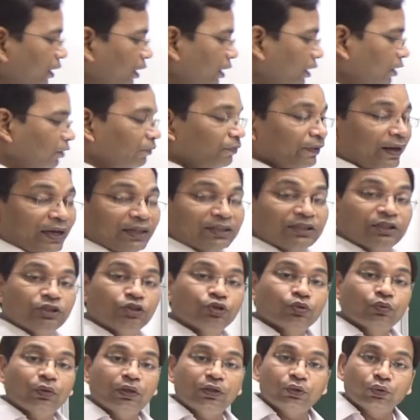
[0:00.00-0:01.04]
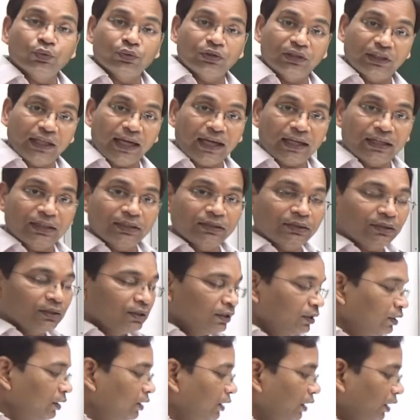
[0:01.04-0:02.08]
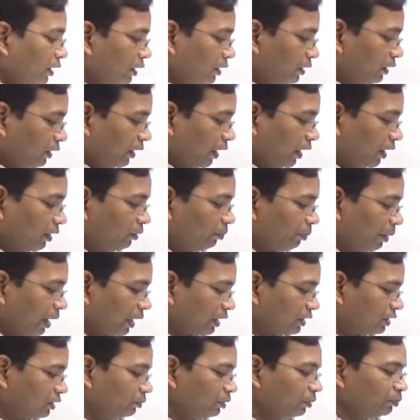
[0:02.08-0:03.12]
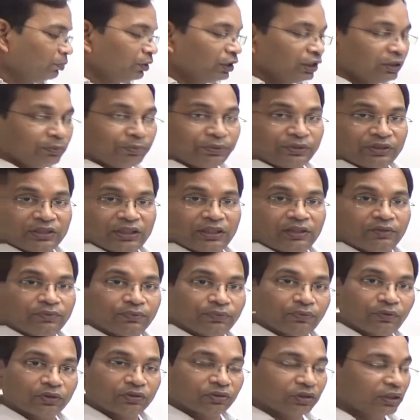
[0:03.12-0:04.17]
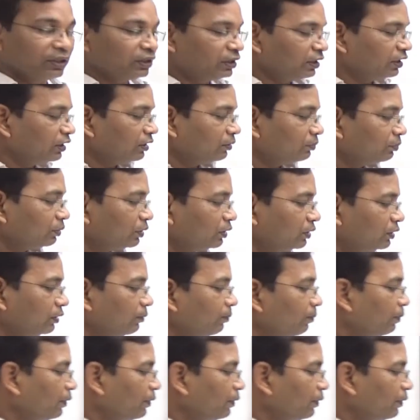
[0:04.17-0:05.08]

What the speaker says: If X is equal to 10, it can maximum be represented for 30 number.